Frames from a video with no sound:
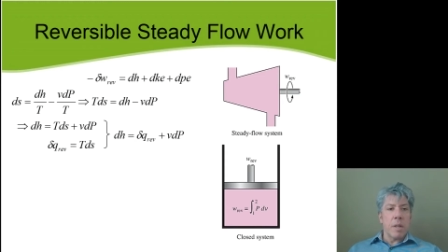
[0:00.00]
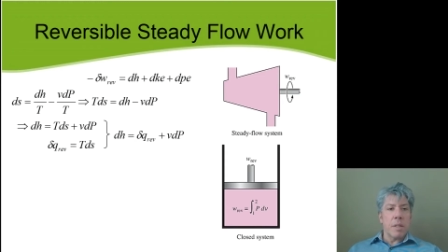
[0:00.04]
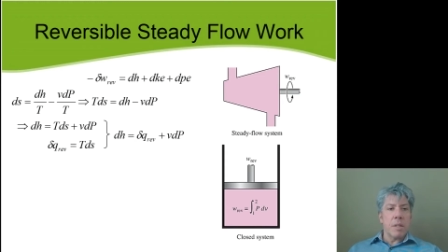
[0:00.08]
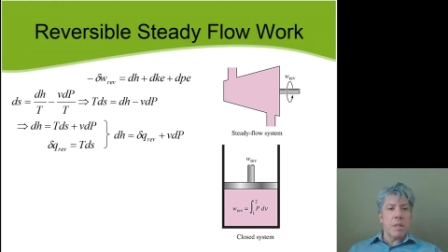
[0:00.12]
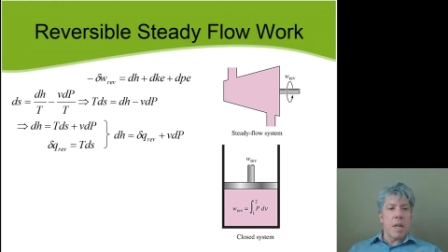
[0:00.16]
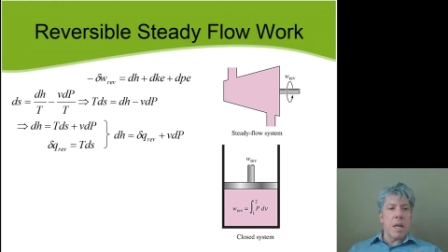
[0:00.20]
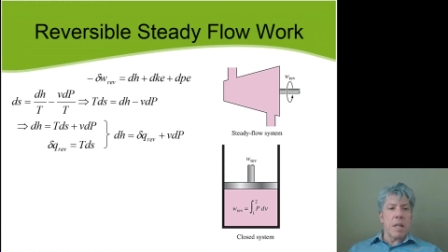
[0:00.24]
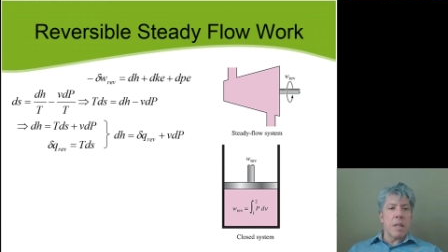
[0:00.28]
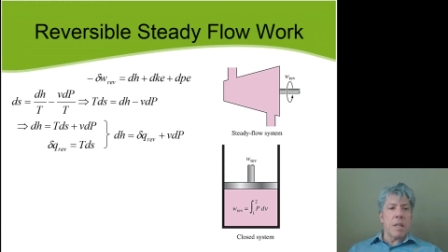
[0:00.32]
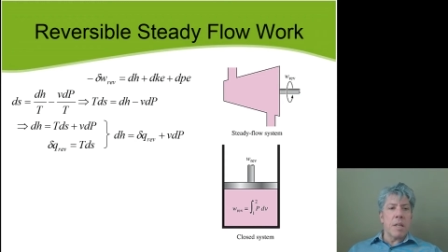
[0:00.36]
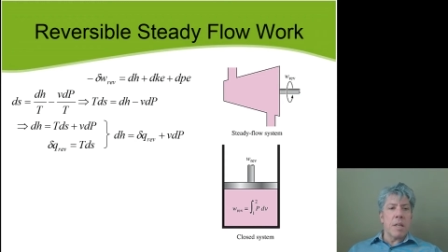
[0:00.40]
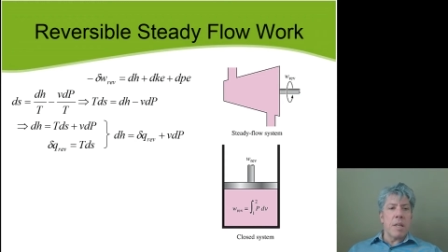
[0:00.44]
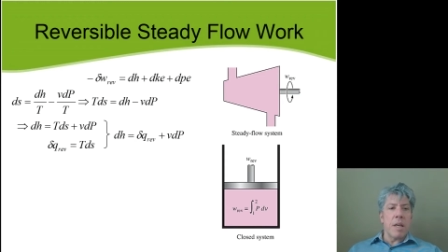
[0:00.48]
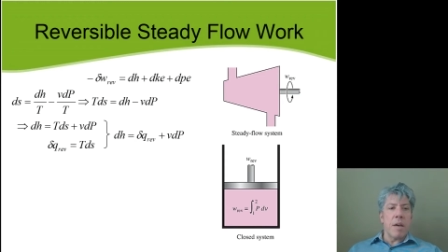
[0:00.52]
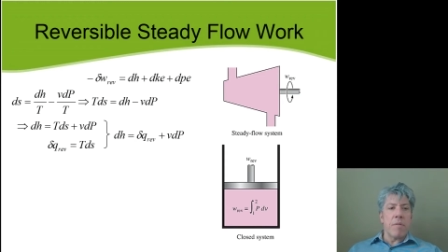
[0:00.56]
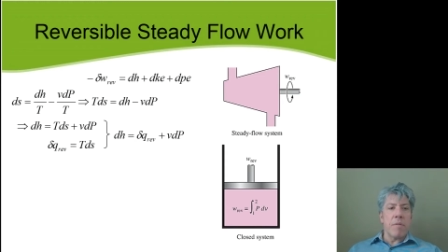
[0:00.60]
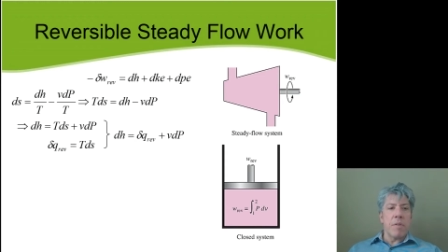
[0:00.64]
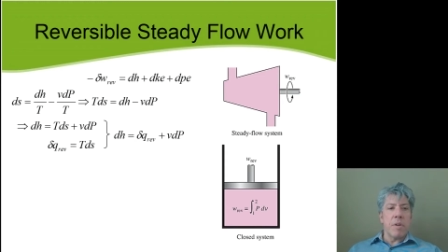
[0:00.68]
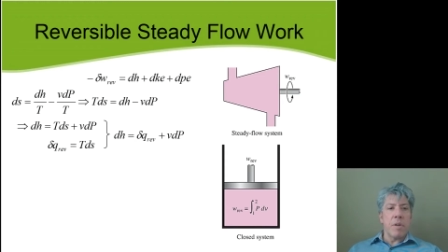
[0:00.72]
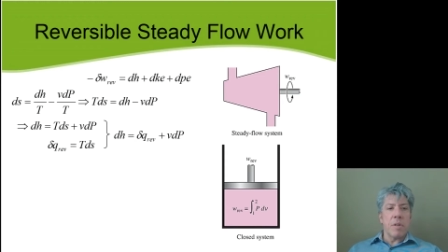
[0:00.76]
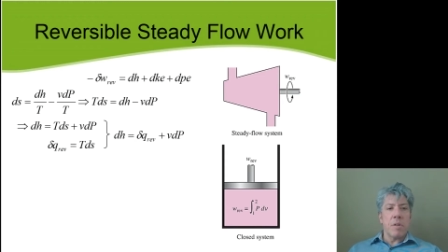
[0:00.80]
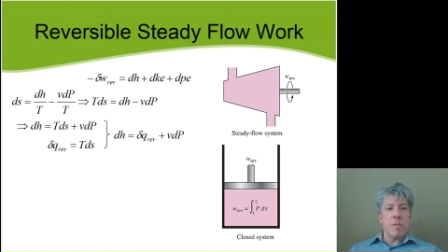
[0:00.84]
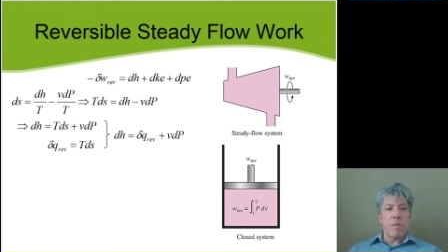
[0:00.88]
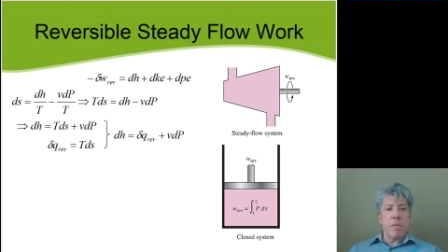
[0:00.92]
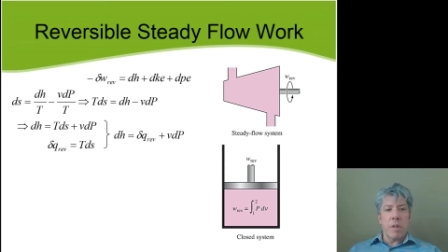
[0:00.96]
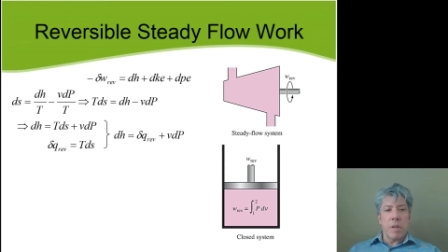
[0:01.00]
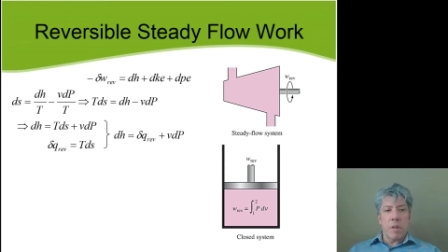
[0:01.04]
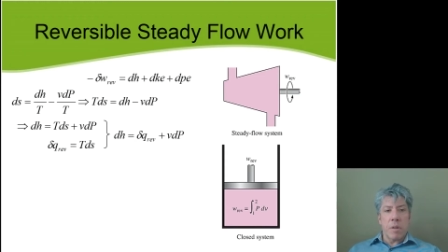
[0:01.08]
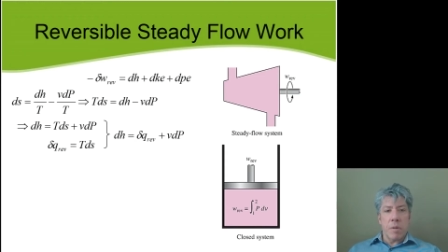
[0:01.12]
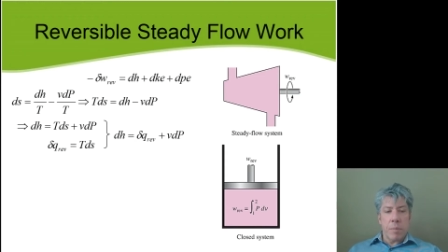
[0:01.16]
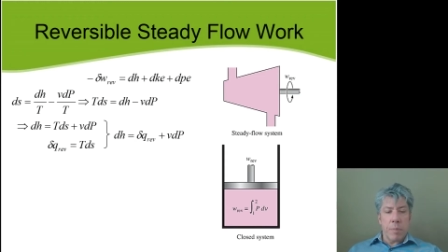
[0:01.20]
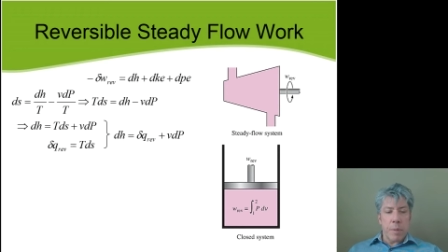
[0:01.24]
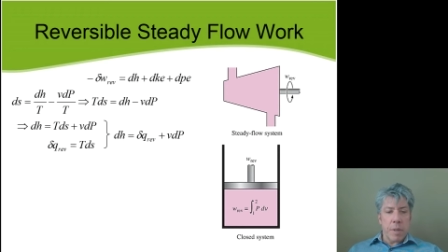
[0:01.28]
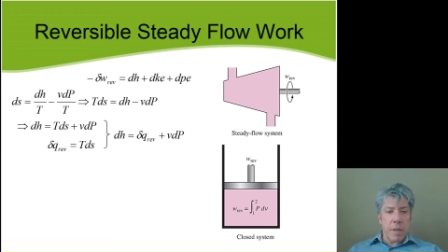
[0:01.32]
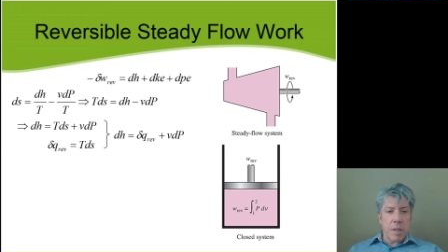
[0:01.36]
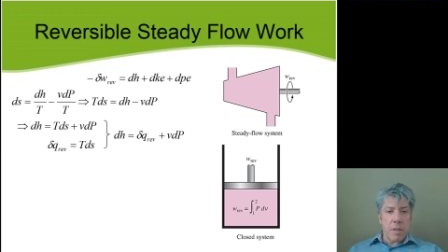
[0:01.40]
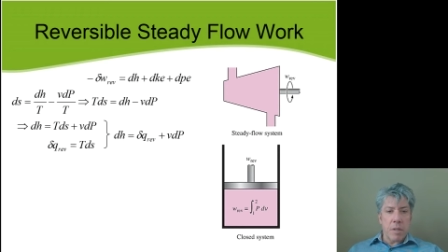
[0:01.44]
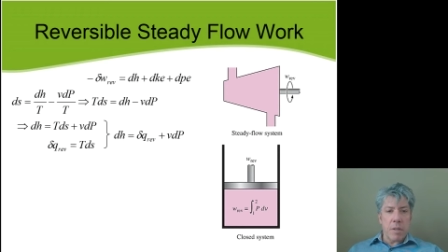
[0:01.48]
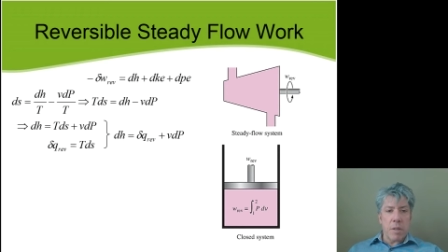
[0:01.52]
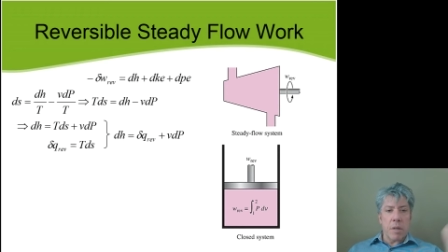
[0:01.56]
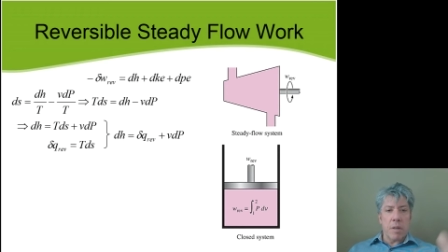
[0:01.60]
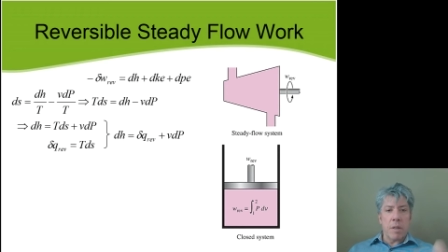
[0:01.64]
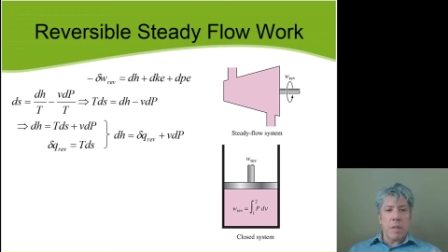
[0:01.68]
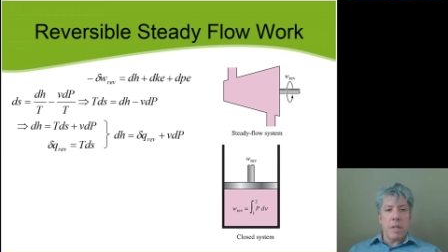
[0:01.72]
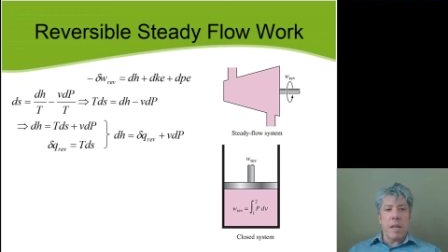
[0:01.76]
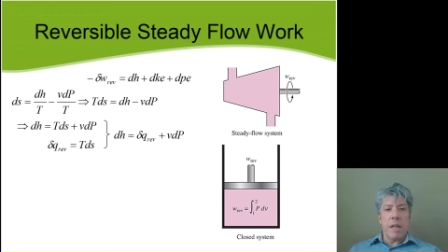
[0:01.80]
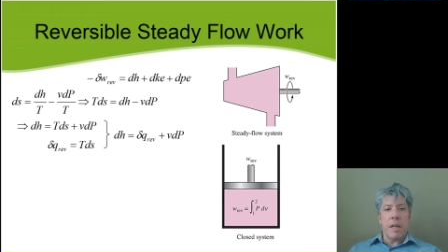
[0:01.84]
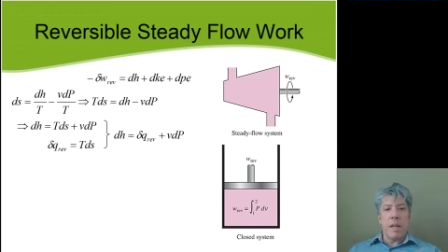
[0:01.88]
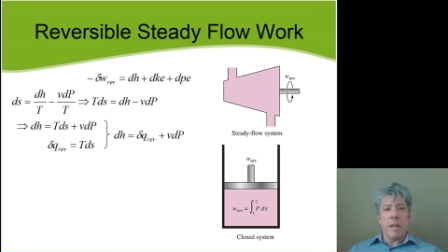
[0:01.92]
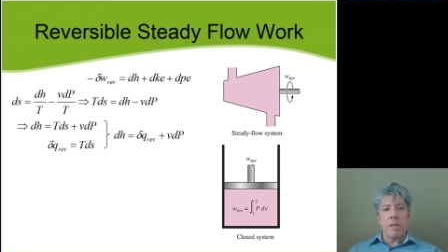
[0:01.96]
it's not the definition of enthalpy, it's our
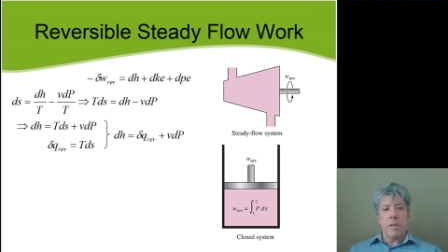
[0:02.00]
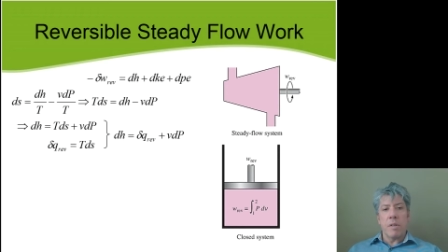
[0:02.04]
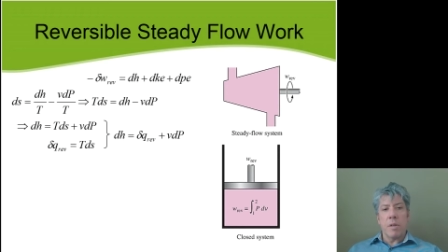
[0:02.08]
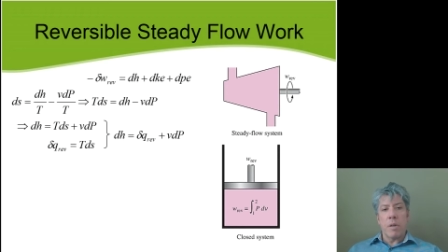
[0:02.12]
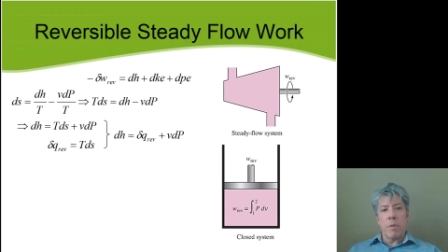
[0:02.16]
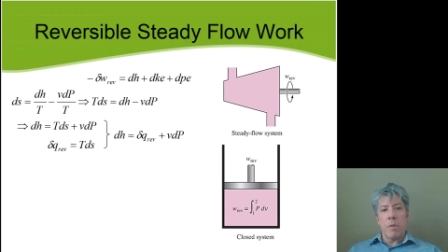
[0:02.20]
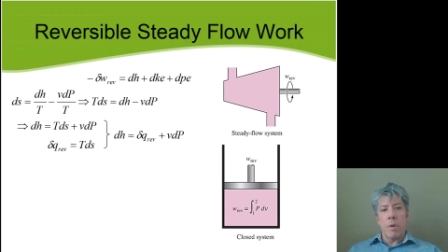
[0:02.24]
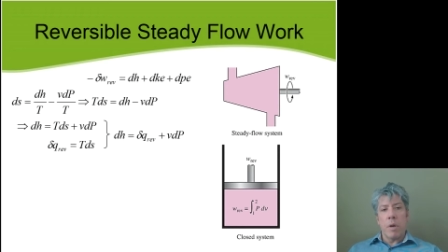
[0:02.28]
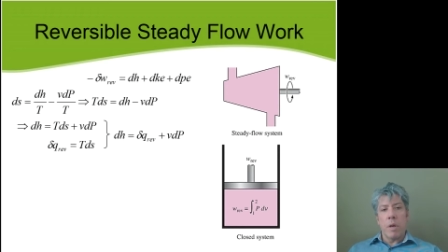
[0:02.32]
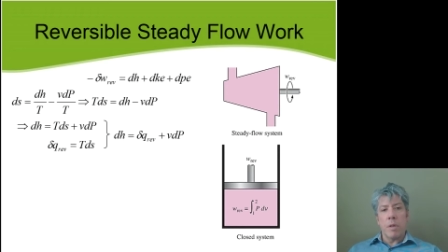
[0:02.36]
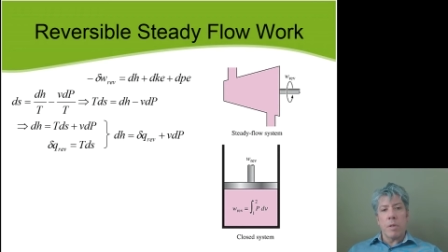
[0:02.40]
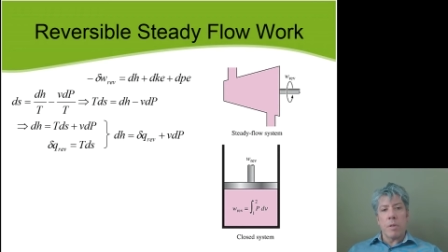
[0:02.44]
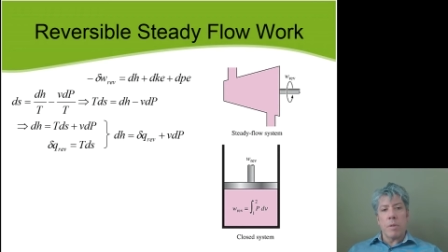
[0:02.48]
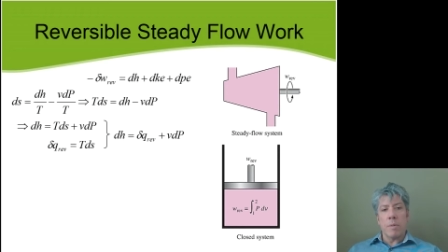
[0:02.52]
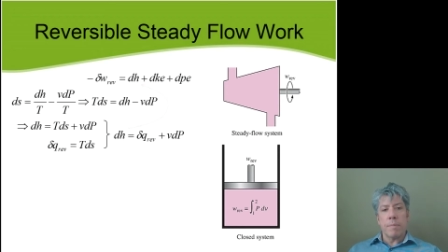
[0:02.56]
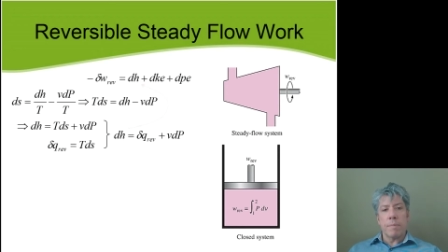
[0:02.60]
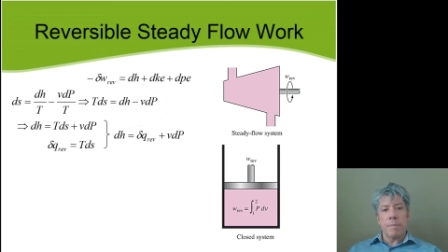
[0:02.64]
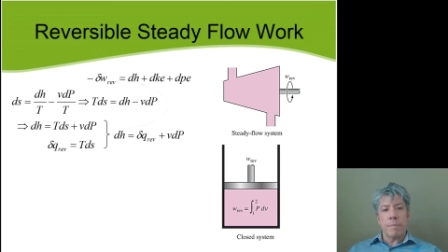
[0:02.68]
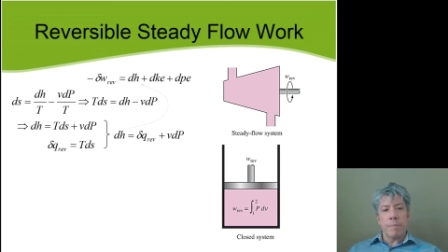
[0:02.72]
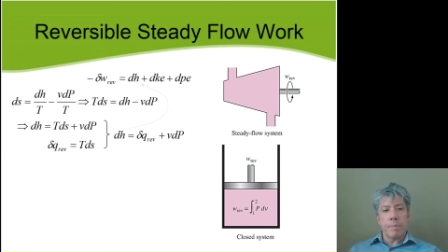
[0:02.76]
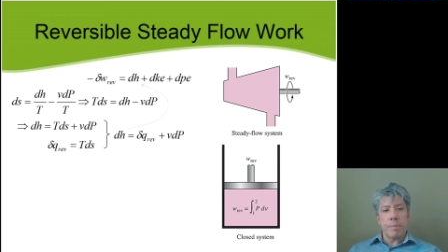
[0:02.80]
TDS equation.